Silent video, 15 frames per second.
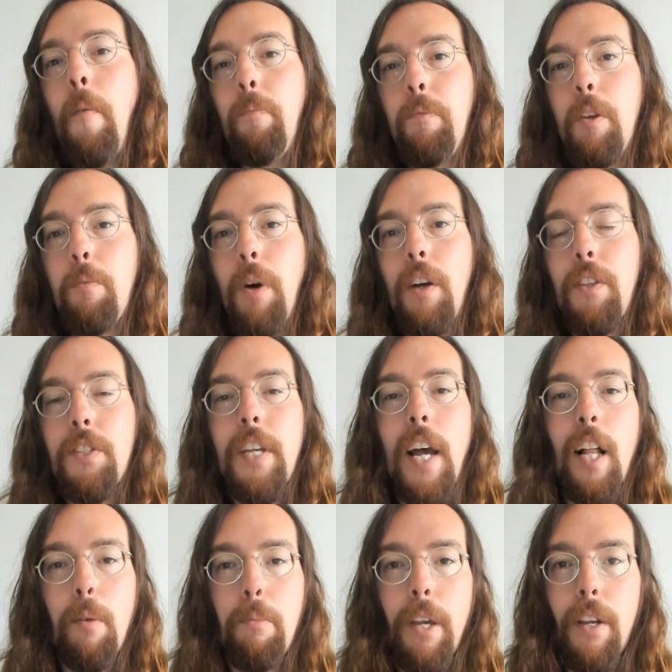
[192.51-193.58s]
Meanwhile, the
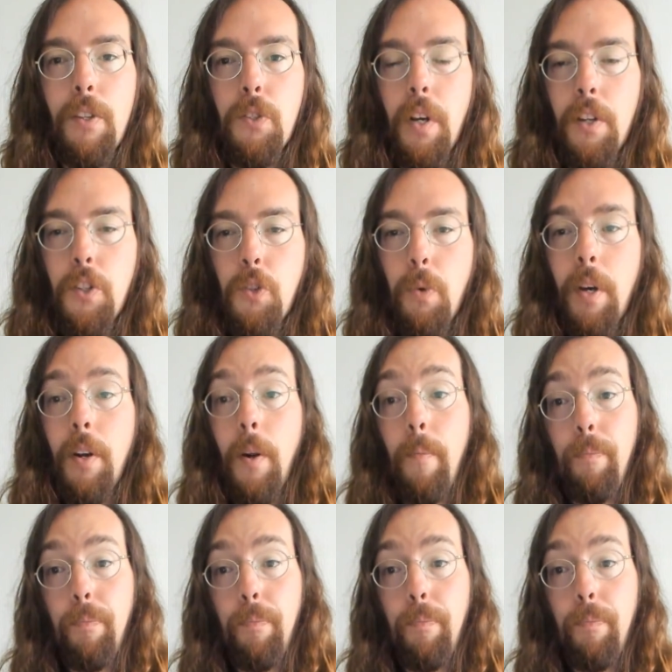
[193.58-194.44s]
Taliban's on Twitter.